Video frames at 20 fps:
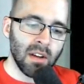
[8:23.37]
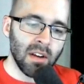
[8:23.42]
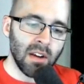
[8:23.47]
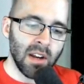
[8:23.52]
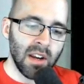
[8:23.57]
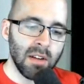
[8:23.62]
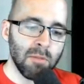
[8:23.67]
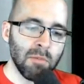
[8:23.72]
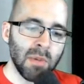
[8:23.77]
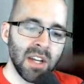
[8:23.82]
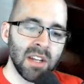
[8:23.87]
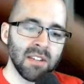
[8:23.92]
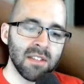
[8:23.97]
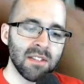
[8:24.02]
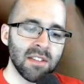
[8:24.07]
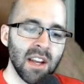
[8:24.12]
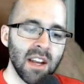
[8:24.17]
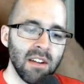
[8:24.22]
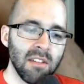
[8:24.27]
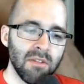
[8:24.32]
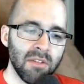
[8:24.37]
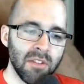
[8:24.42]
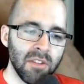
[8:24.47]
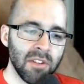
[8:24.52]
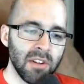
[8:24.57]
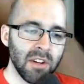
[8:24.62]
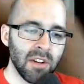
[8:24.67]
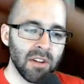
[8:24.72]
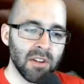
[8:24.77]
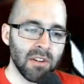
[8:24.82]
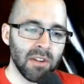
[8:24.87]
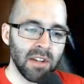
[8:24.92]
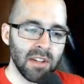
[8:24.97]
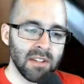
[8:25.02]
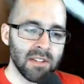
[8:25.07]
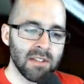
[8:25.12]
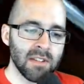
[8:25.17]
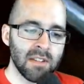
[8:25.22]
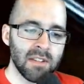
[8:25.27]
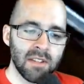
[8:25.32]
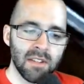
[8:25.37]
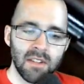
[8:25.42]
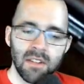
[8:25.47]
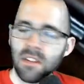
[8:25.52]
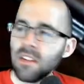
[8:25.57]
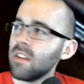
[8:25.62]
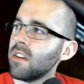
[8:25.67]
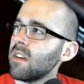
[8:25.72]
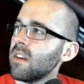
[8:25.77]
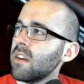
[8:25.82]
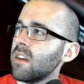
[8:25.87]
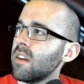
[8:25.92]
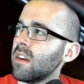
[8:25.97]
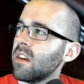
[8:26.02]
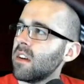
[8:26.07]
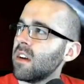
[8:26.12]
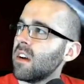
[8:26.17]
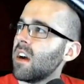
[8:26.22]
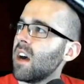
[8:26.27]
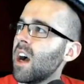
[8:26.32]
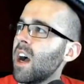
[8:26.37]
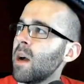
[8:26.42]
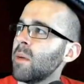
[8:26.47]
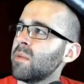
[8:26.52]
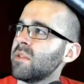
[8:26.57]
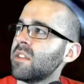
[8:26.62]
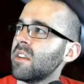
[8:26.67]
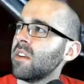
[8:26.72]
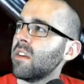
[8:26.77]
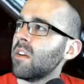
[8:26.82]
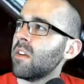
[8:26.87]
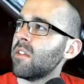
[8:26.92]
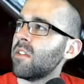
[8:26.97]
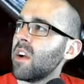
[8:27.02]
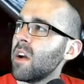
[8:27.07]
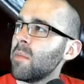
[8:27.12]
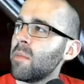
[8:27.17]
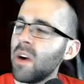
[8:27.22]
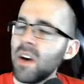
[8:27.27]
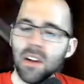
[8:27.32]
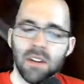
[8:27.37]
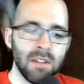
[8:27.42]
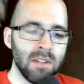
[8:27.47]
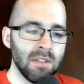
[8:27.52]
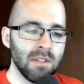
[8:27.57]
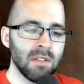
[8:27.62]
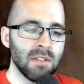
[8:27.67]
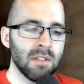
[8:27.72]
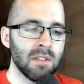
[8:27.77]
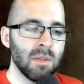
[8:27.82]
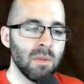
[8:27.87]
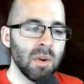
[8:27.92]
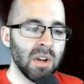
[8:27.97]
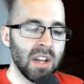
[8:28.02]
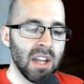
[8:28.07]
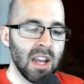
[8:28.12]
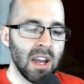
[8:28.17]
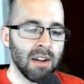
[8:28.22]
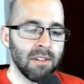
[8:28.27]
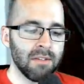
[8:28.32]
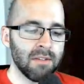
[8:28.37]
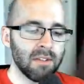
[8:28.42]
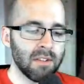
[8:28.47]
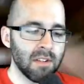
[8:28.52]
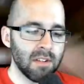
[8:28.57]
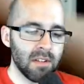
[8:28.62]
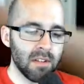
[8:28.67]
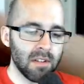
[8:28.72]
All right, minus sine of 30 degrees. Opposite over hypotenuse, 1/2.